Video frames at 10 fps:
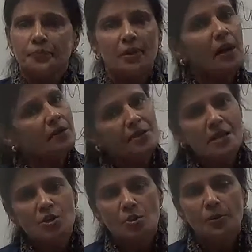
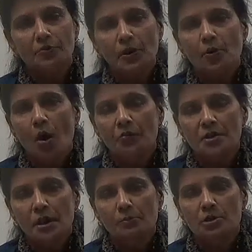conversation between
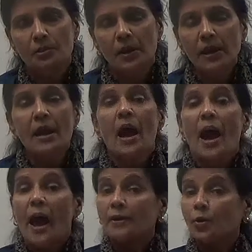Congress and Muslim League
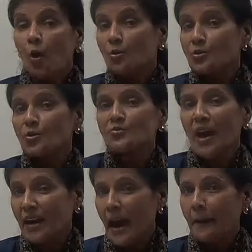and Congress was
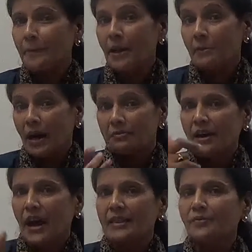very happy. Mahatma
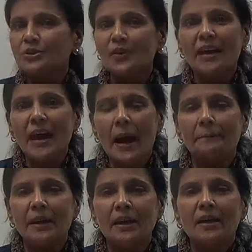Gandhi was very
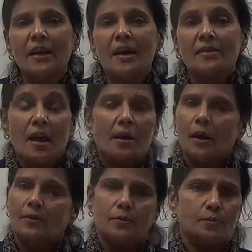happy. The,
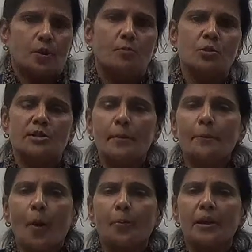and the Muslim
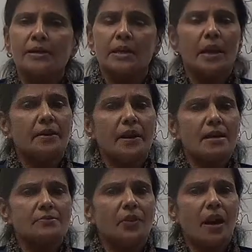populated
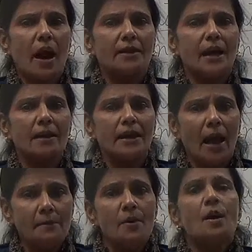areas were at that
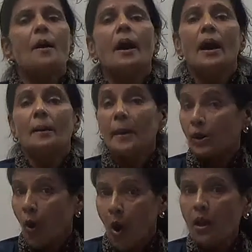time uh,
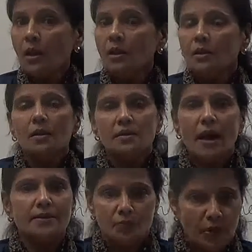Bengal,
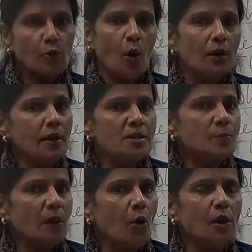that we call East
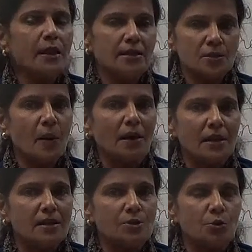Bengal, that is
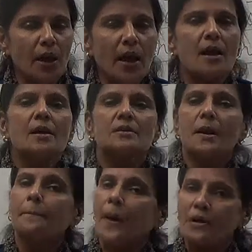Bangladesh today,
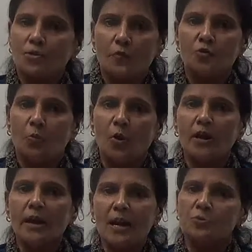some parts of Jammu
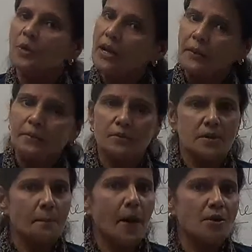and Kashmir and
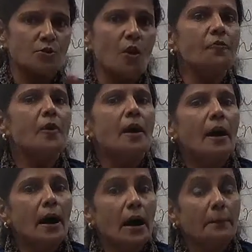some parts of
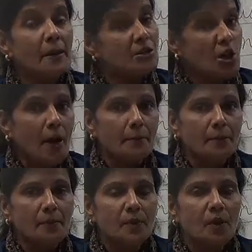uh, Punjab
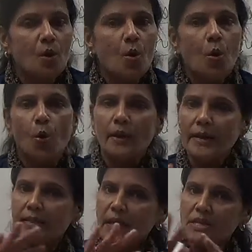
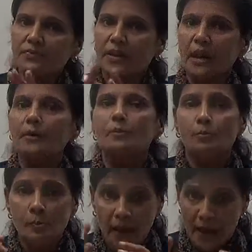only these were the
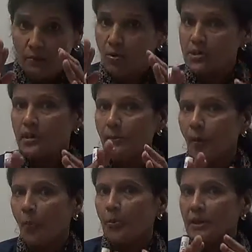main Muslim
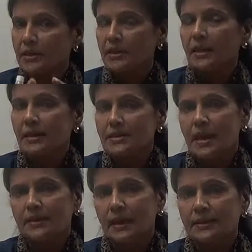populated areas
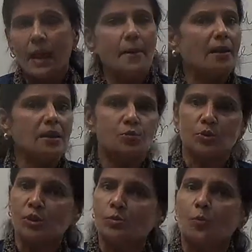at that time and this
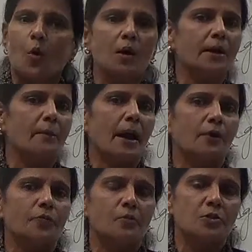was a small demand
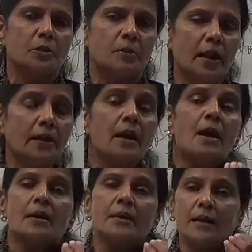of the Muslim League
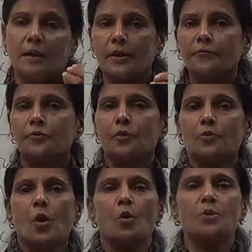that if
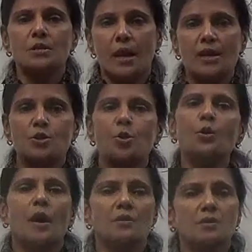Congress
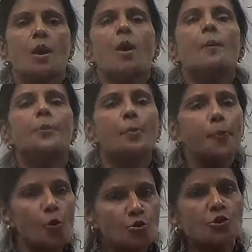assure us
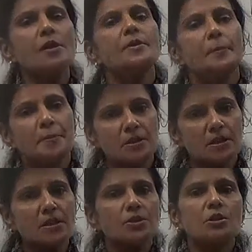proportional
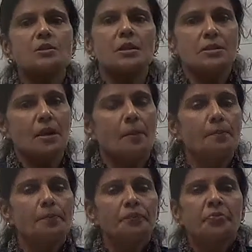representation system
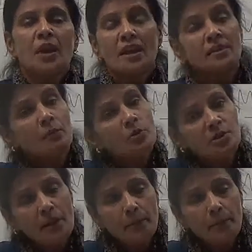in the Muslim